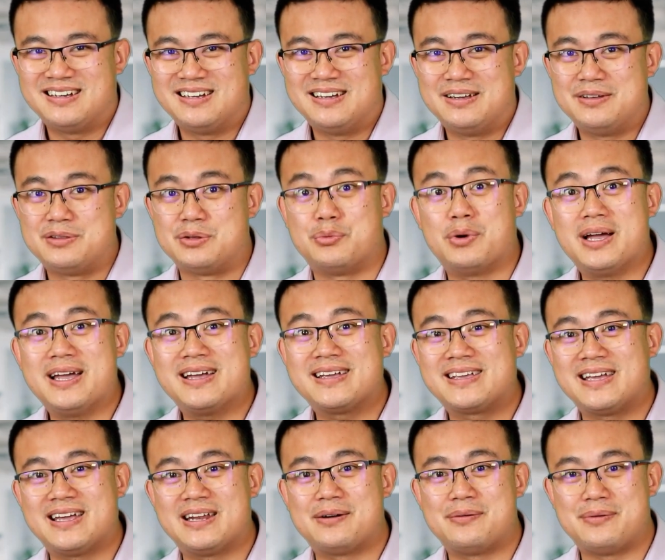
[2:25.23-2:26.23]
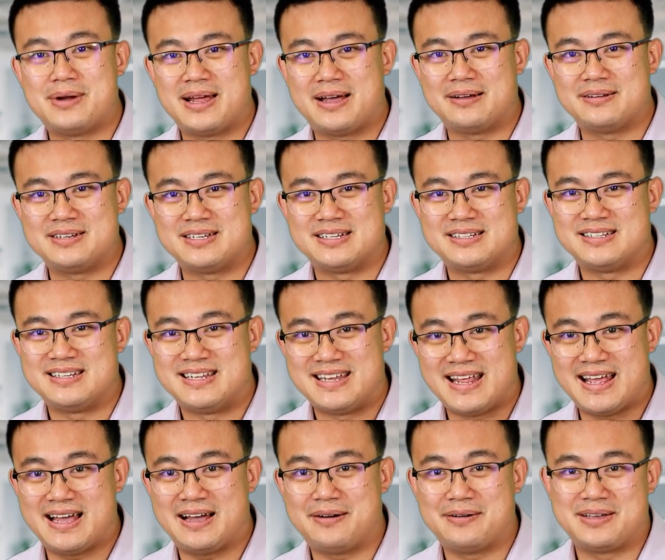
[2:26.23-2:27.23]
The way I get around it
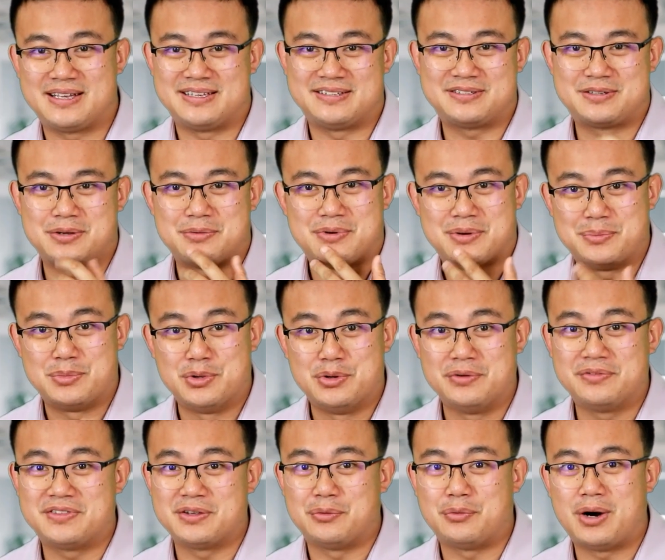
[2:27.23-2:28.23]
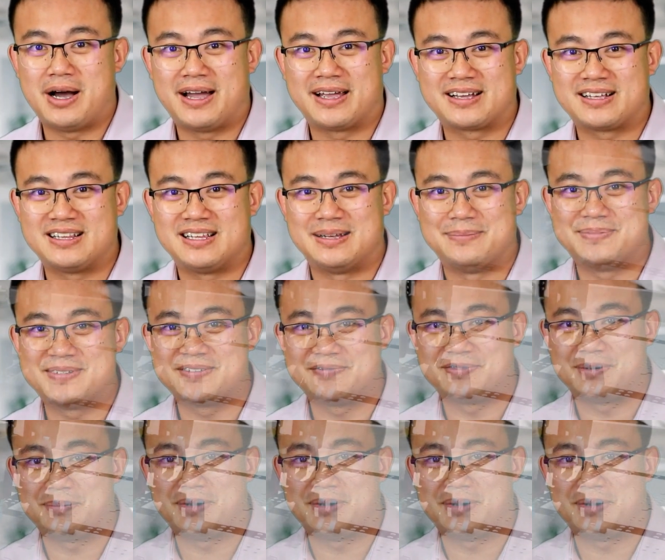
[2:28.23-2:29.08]
now is to remove the wire clips from my